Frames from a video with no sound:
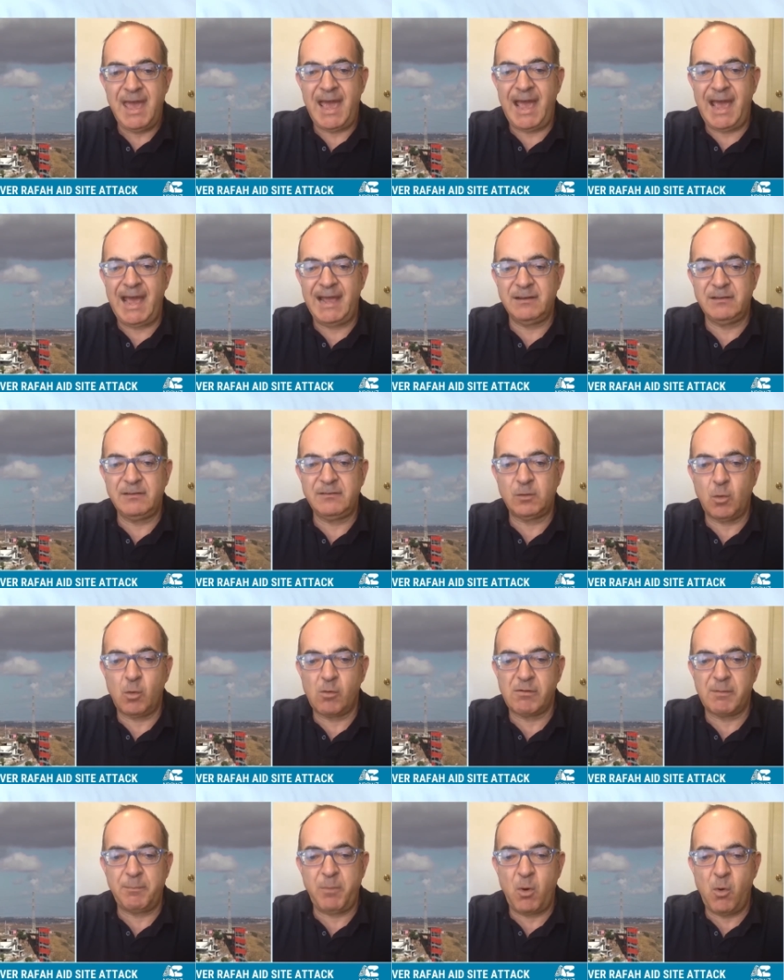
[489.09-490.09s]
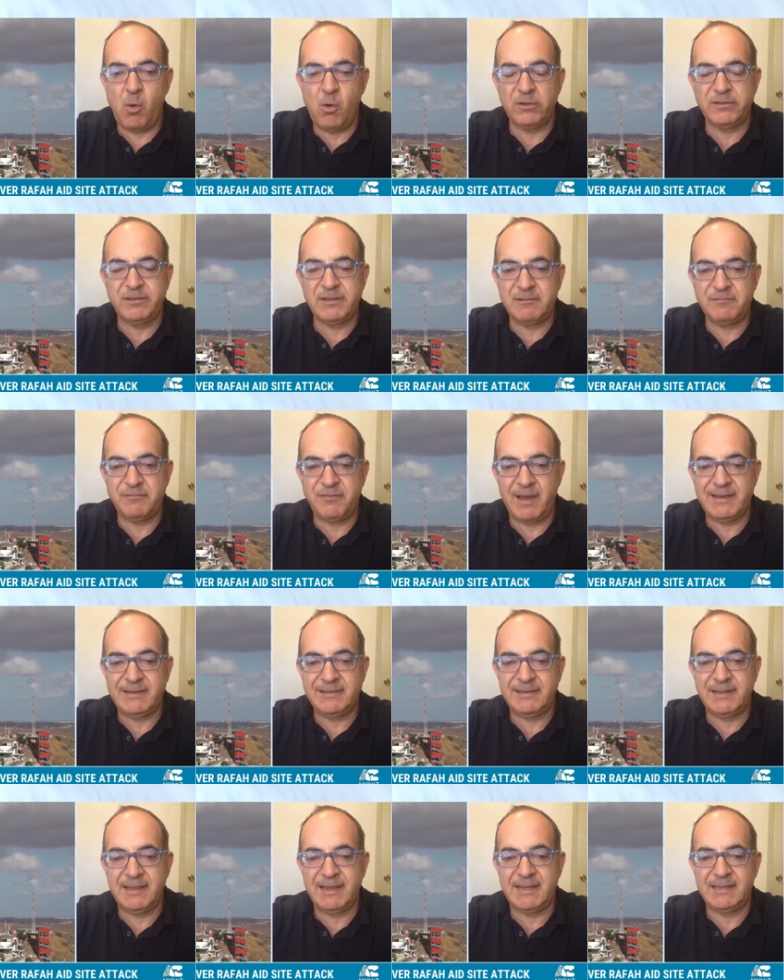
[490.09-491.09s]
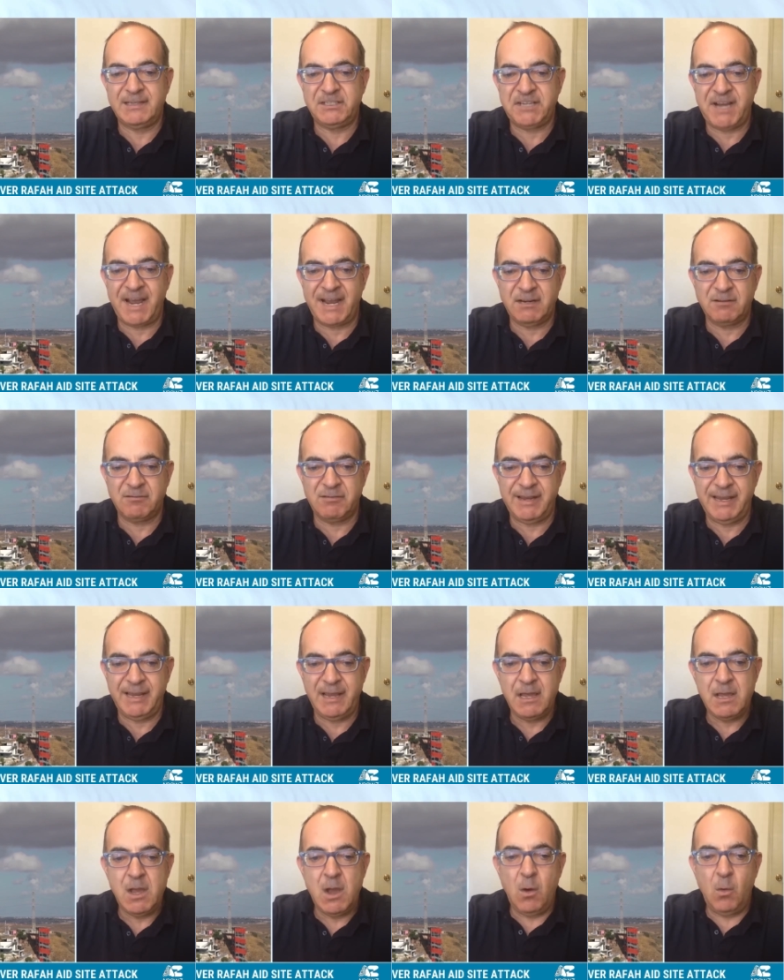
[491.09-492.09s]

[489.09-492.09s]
and saw a pause in fighting in January.